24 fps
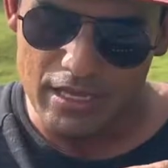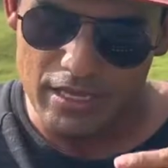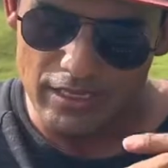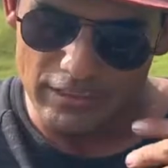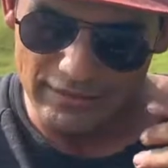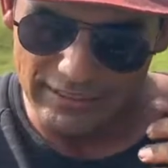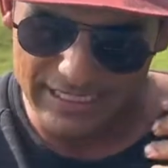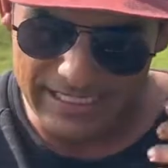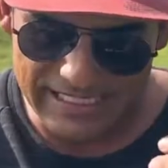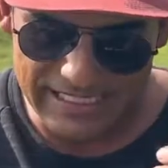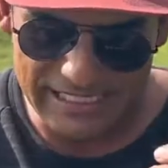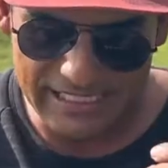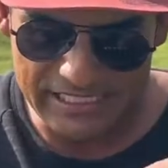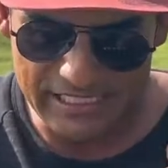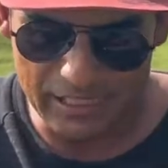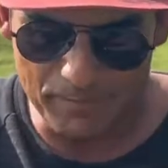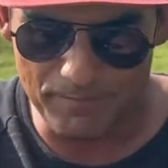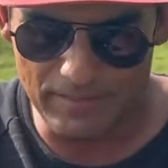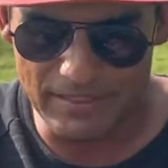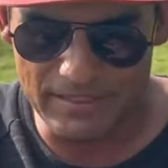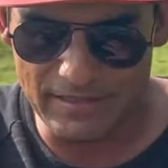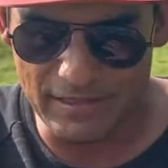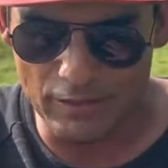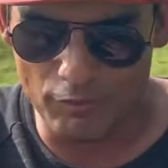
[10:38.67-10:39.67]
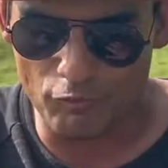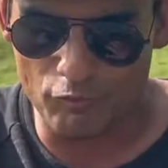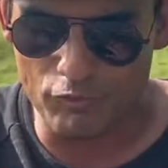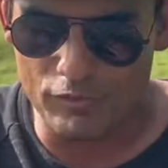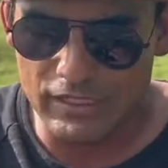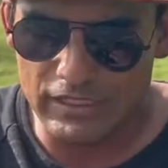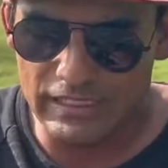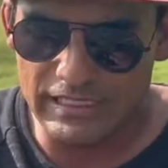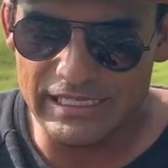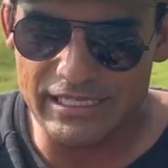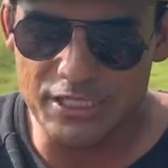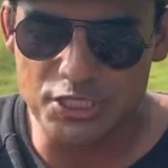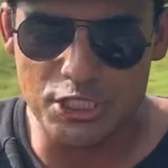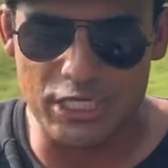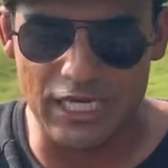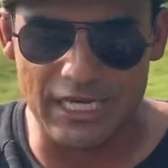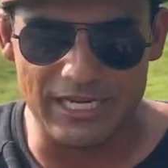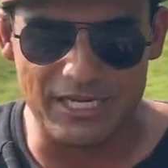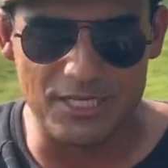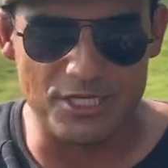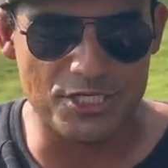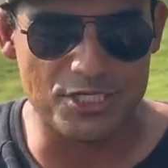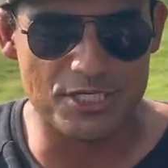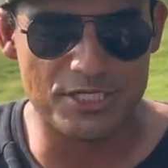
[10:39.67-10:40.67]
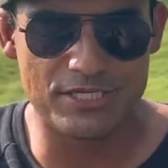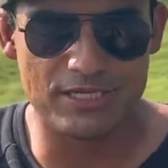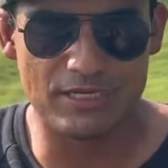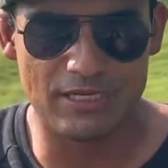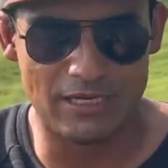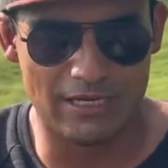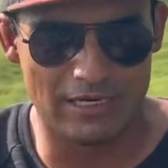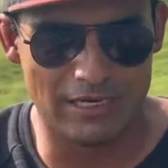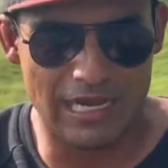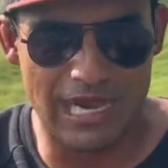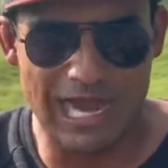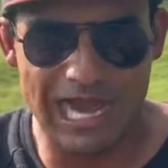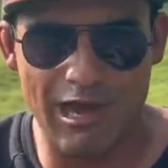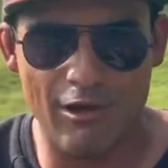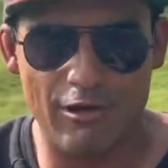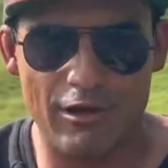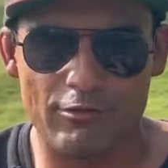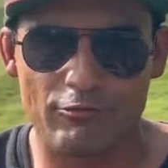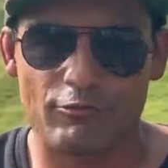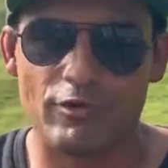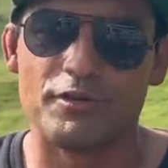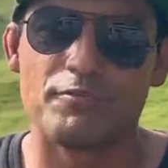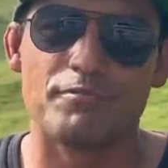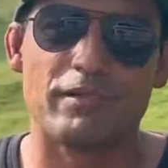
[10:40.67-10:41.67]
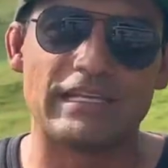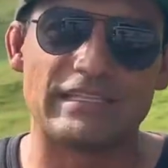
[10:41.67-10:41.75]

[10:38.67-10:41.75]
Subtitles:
this is something that really changed how I run my